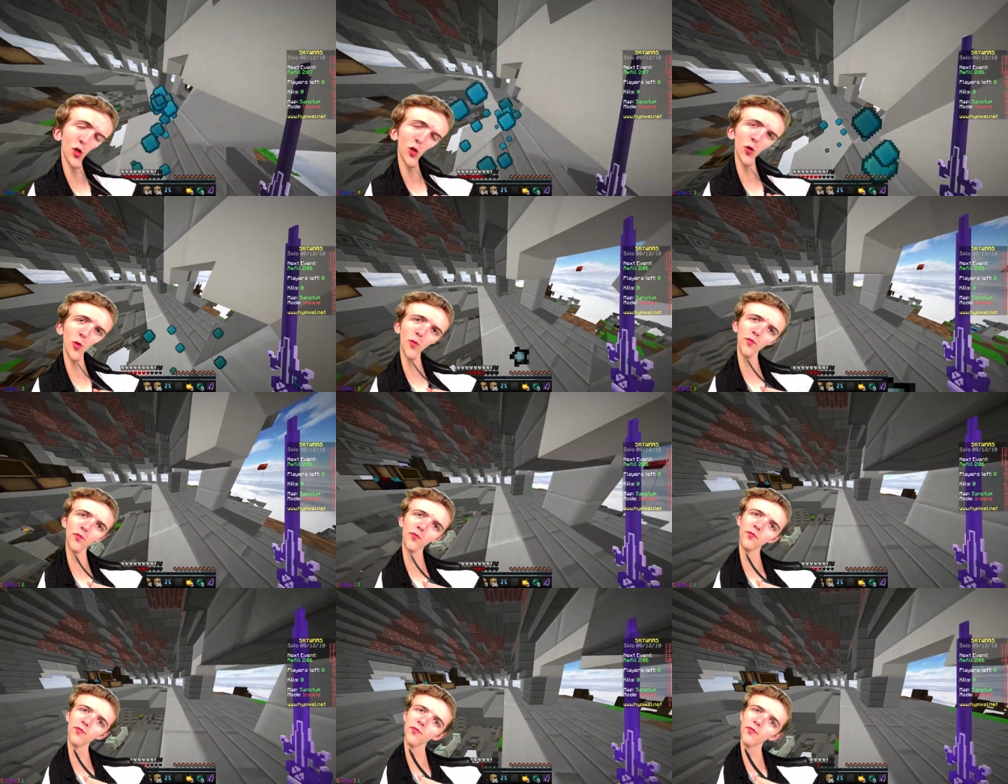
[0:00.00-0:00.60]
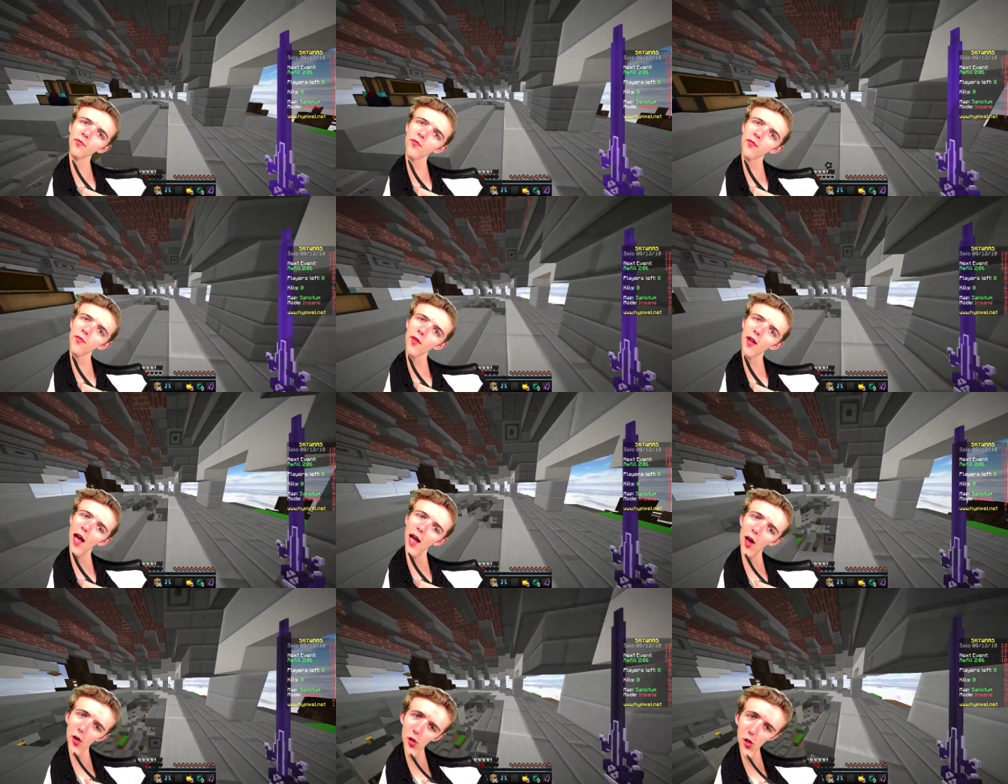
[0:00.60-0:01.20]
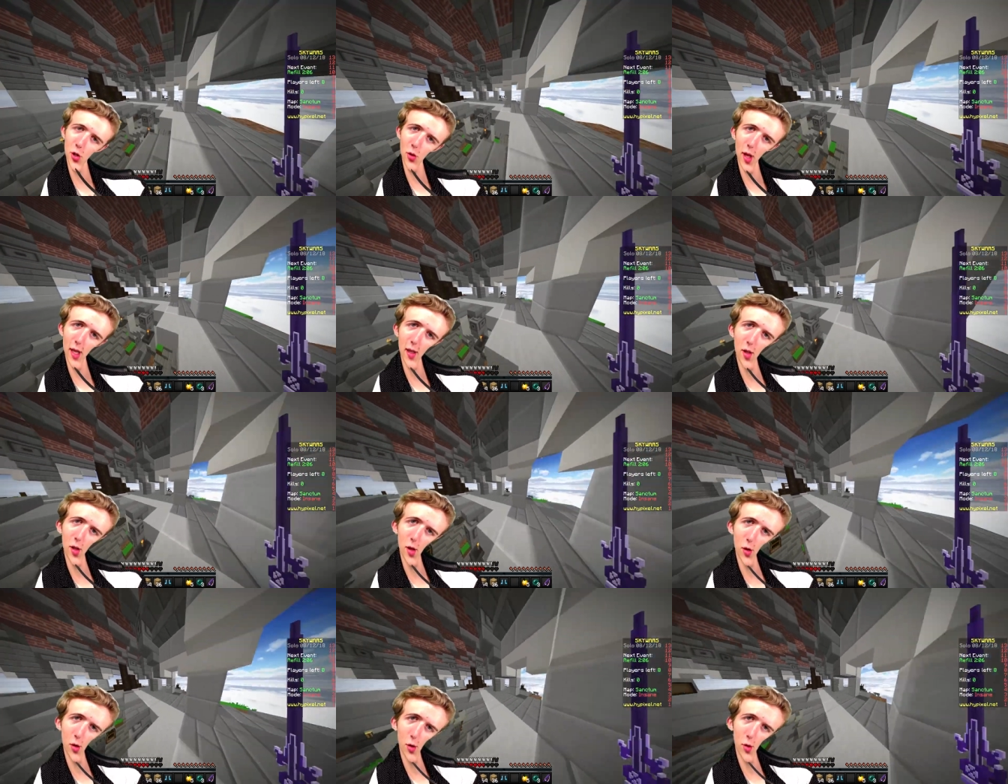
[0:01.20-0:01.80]
you. I also like
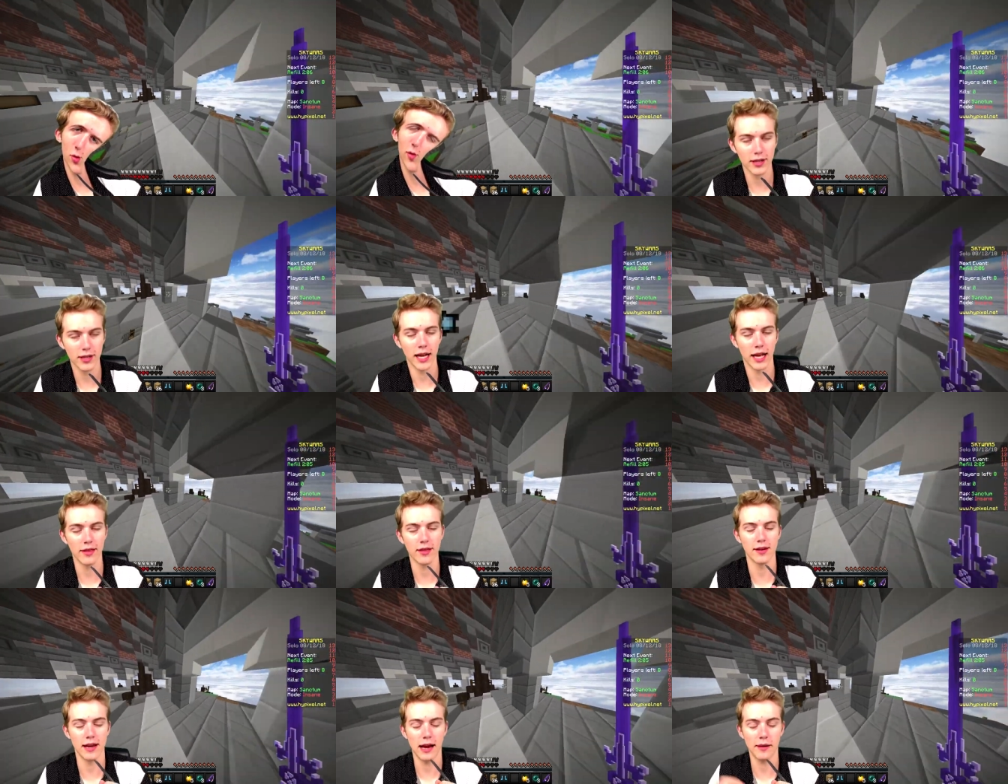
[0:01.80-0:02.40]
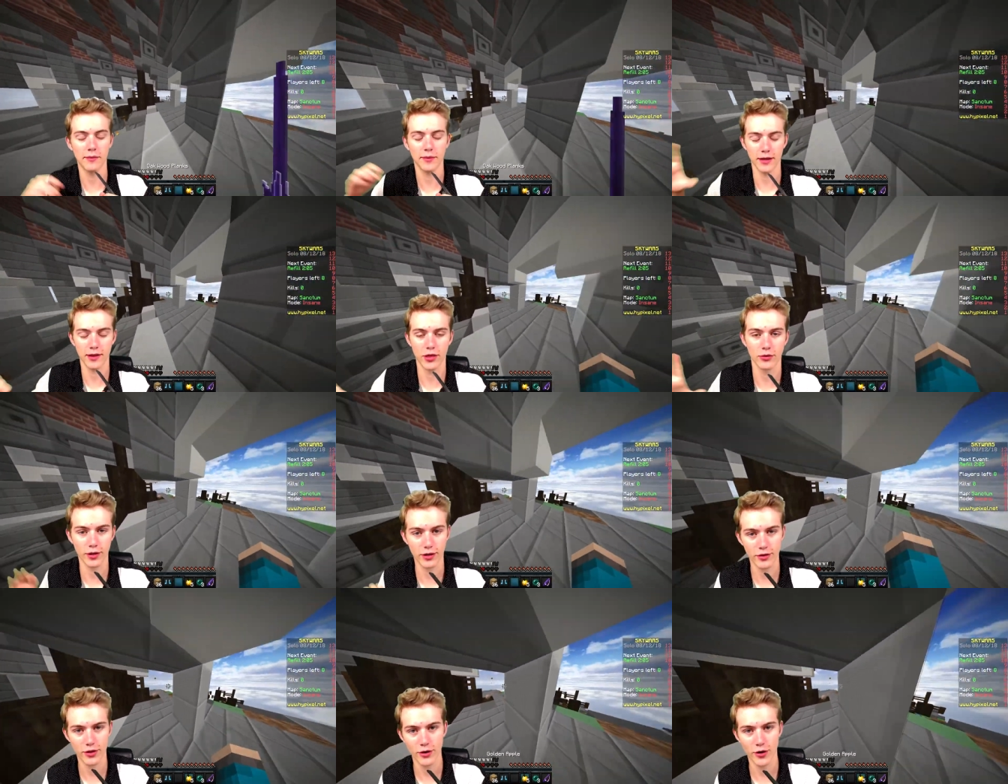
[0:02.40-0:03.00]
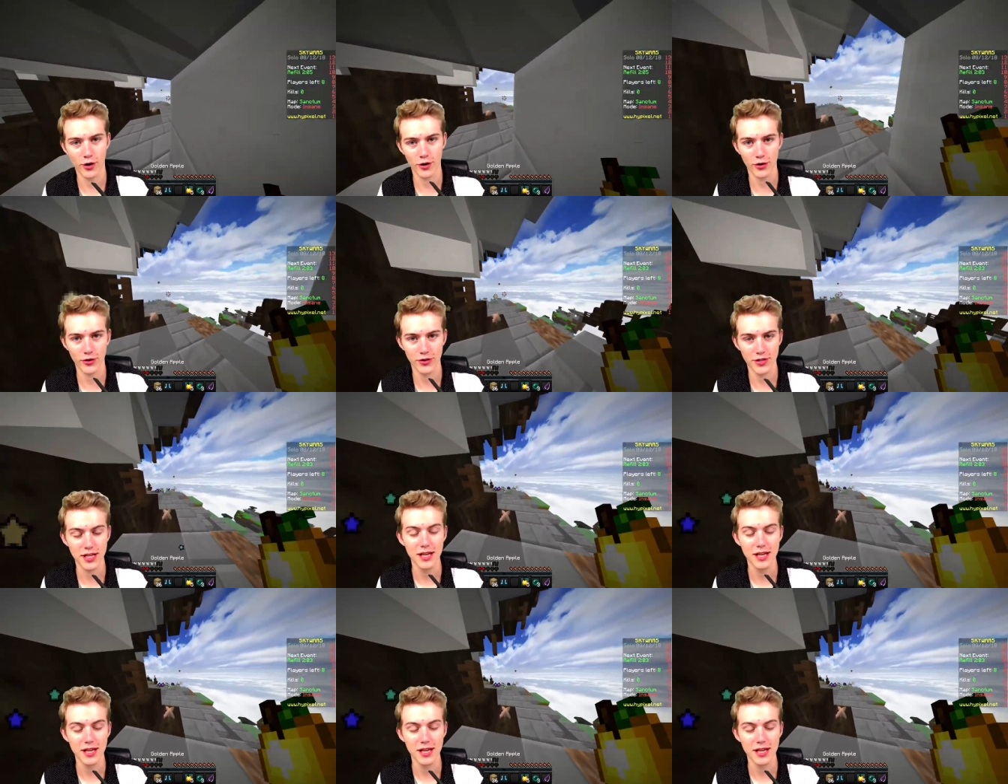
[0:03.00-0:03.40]
you. And then name like three of the girls.